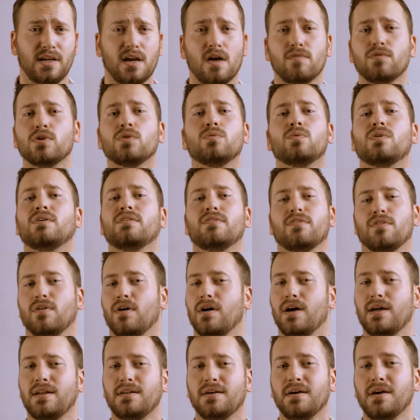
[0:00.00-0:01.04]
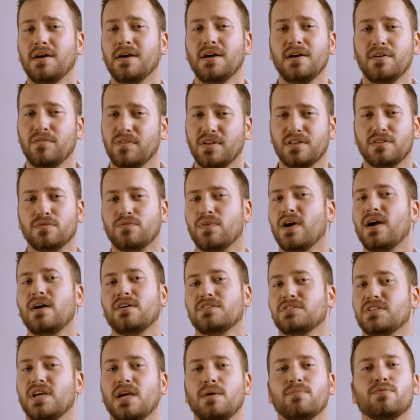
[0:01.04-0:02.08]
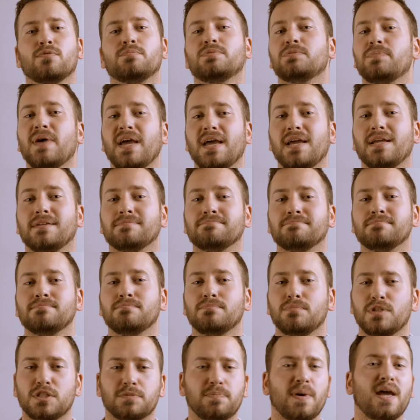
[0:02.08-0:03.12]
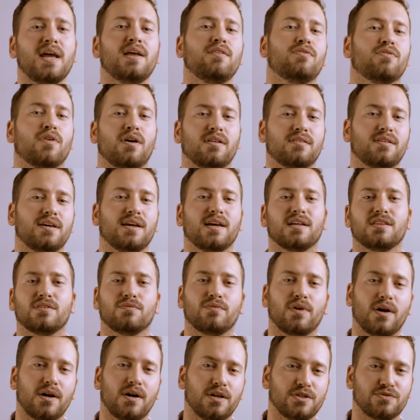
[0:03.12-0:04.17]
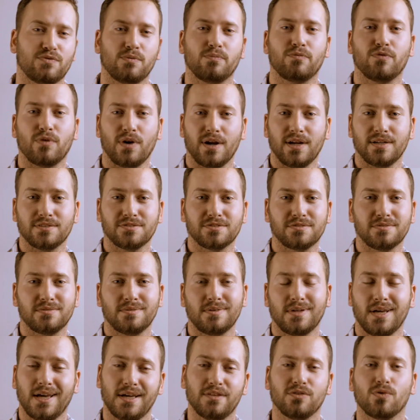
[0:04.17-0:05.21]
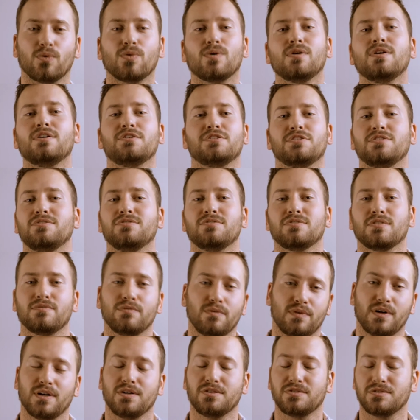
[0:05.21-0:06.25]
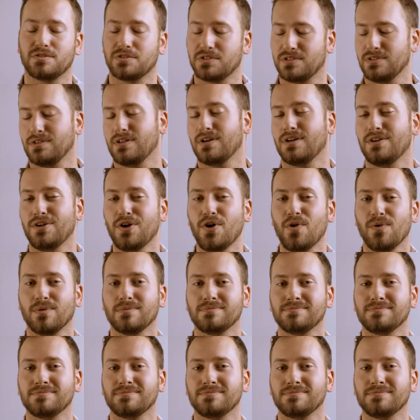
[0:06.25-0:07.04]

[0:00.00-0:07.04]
everyone thought that the virus came from Spain, but Spain thought they got the virus from France, and the origins of the virus are still unknown.